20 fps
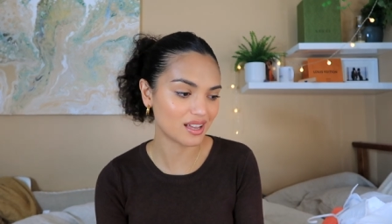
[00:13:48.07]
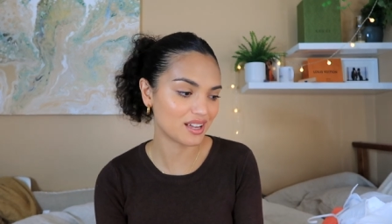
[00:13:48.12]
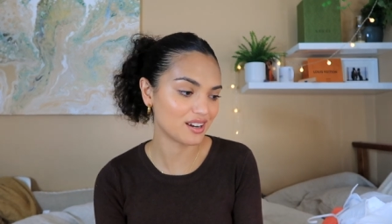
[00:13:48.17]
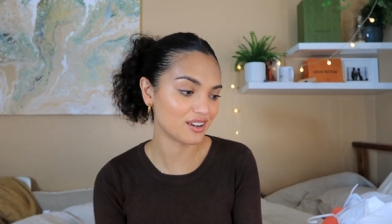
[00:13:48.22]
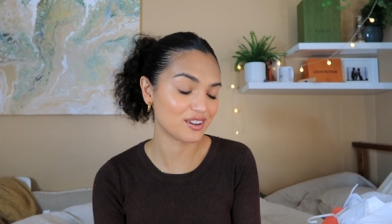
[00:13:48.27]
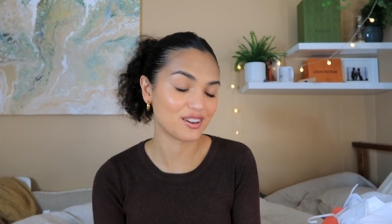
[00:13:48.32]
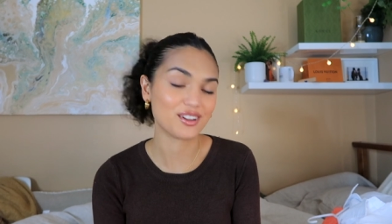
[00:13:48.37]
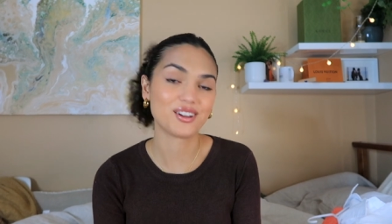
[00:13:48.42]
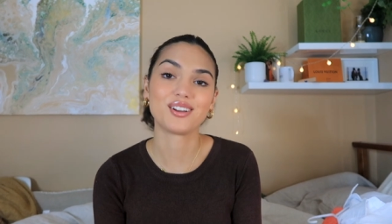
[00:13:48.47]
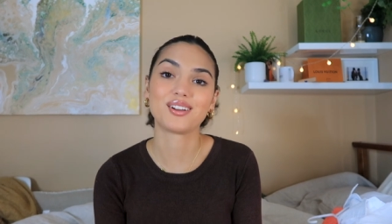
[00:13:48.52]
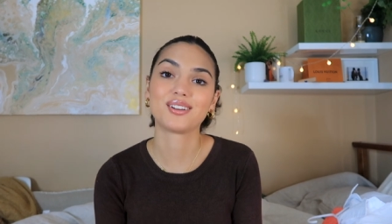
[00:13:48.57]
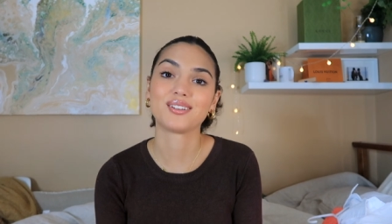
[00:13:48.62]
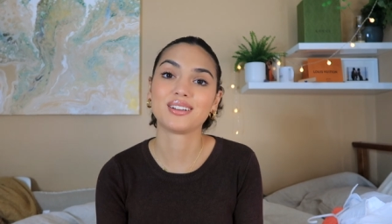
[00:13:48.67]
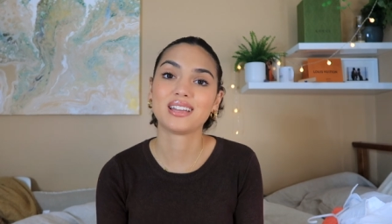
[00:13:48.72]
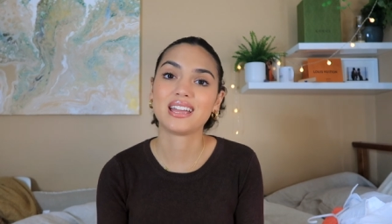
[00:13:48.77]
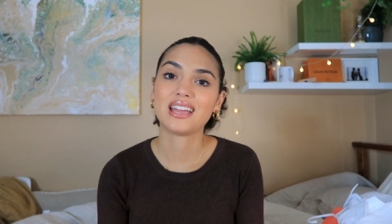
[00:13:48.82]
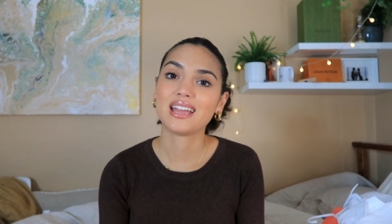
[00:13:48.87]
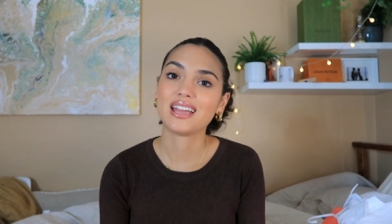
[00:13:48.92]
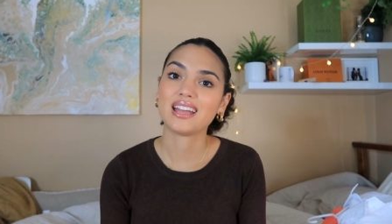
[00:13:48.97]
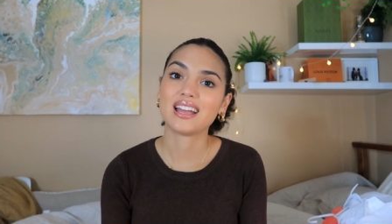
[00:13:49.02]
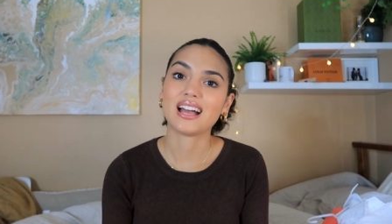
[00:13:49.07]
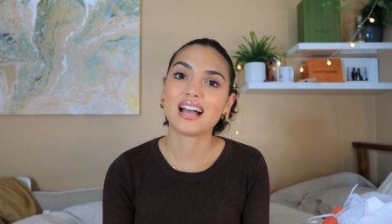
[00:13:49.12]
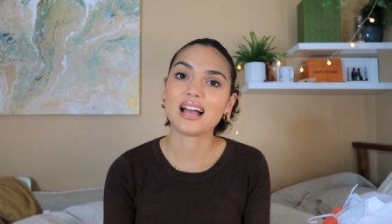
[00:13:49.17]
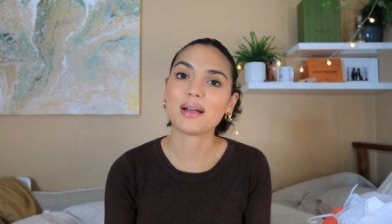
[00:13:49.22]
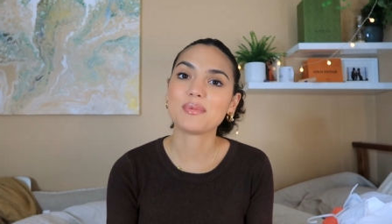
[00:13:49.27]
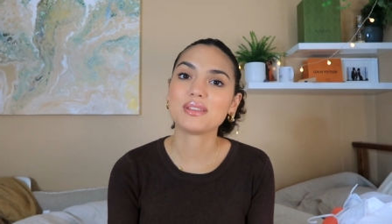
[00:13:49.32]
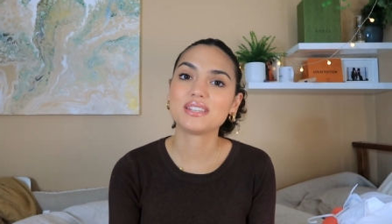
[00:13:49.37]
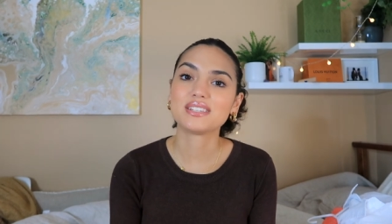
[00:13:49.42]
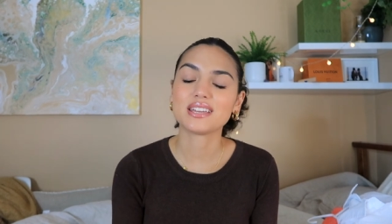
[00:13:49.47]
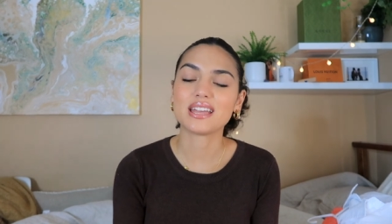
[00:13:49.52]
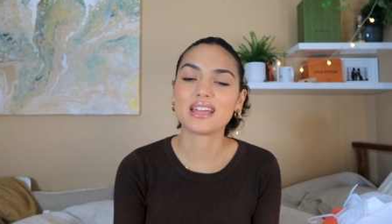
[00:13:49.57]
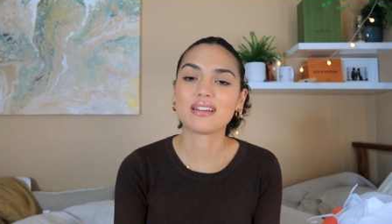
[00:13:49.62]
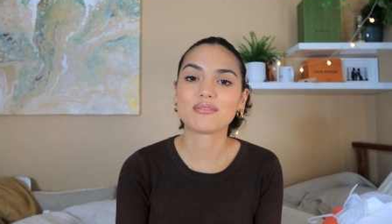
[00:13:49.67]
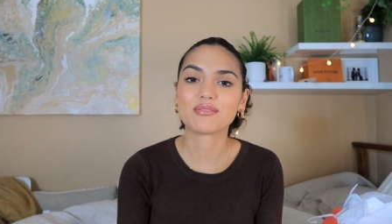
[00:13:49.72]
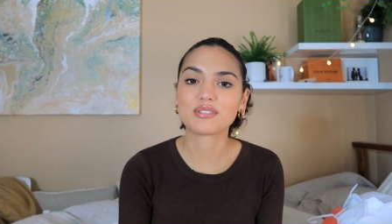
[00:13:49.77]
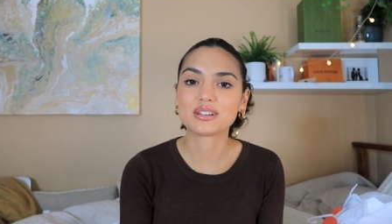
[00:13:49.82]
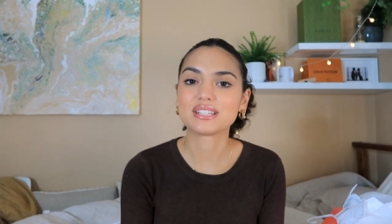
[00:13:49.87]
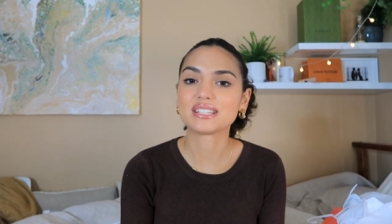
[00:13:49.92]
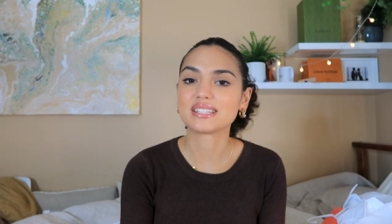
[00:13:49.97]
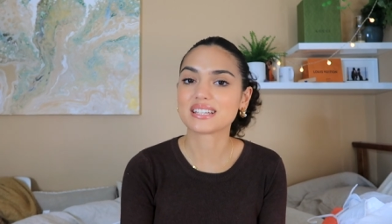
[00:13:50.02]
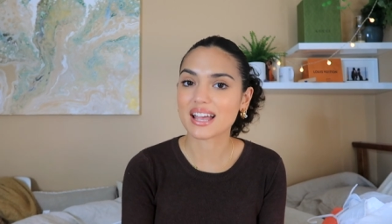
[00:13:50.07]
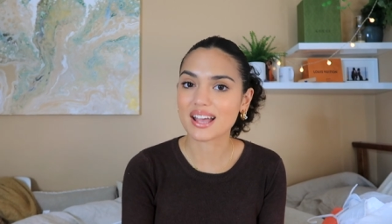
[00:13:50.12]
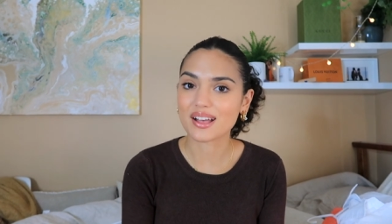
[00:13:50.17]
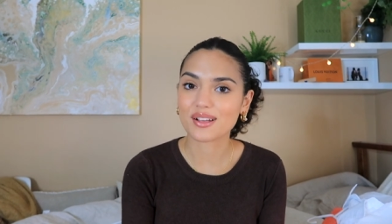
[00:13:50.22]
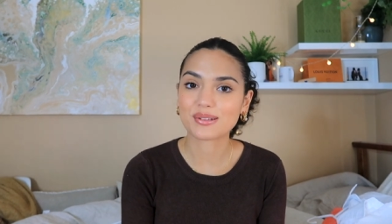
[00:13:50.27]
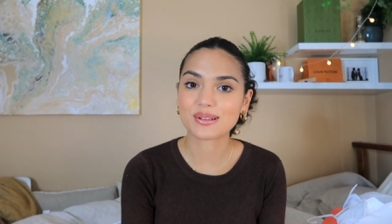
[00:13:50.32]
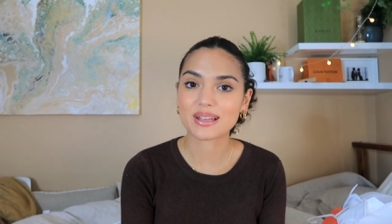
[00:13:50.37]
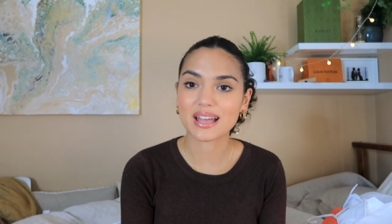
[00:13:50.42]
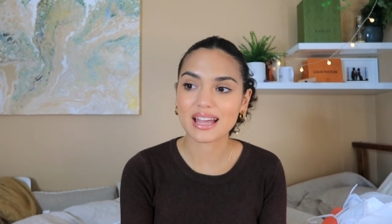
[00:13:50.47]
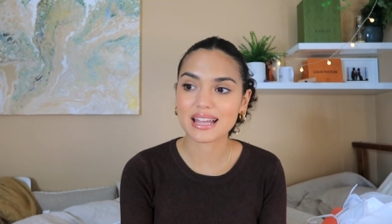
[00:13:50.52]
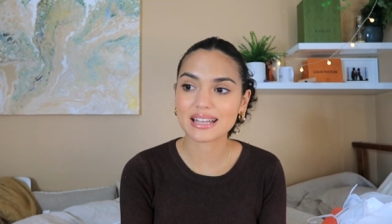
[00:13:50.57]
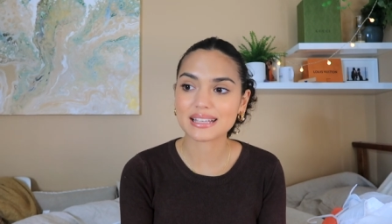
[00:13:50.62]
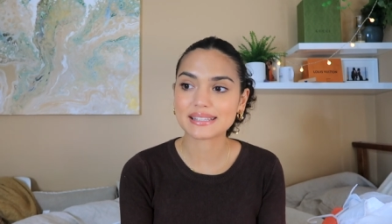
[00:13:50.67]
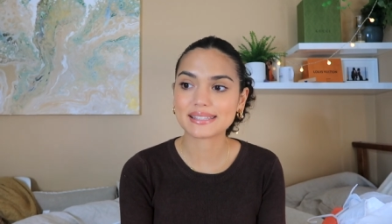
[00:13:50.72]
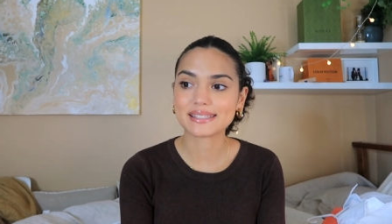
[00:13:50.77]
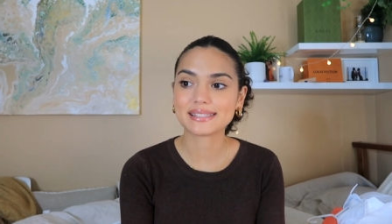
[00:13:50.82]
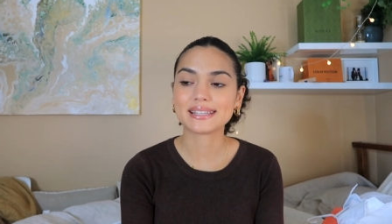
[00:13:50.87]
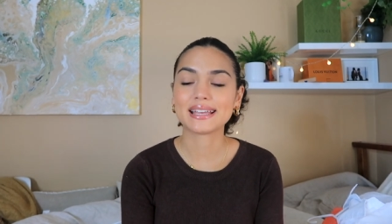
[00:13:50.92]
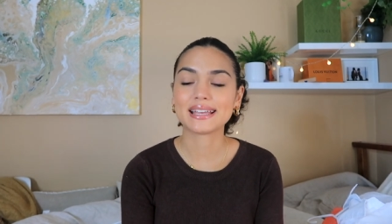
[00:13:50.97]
I don't know. I'm into every style guys.